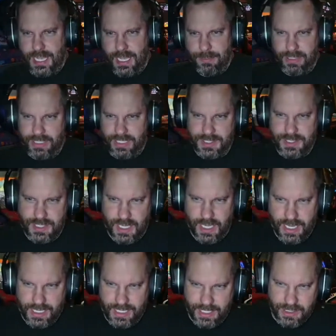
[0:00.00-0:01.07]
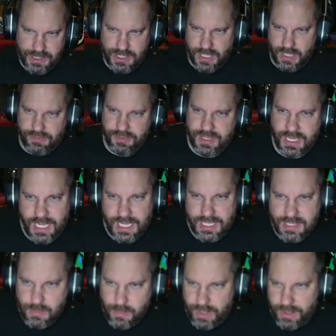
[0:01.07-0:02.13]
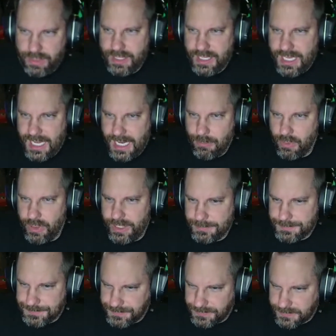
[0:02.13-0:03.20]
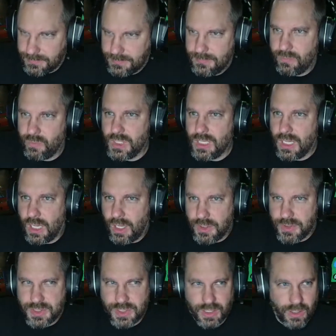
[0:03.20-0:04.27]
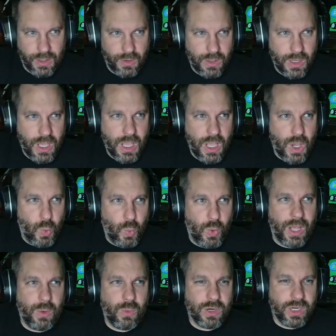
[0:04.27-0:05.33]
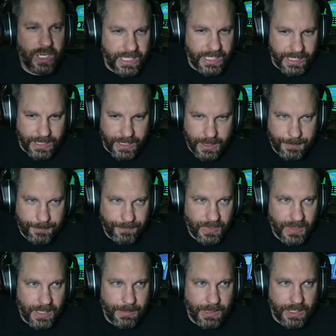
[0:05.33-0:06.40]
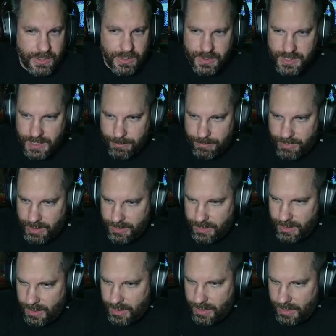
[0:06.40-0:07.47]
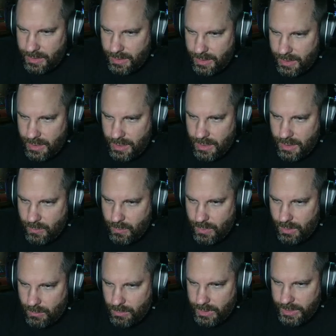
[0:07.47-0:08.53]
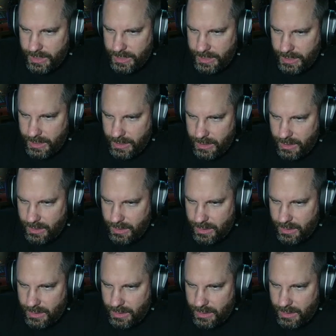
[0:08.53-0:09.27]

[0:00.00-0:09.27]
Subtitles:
please get yourself connected with Cameron. Also, while we're here, I'm going to do something. While we're here.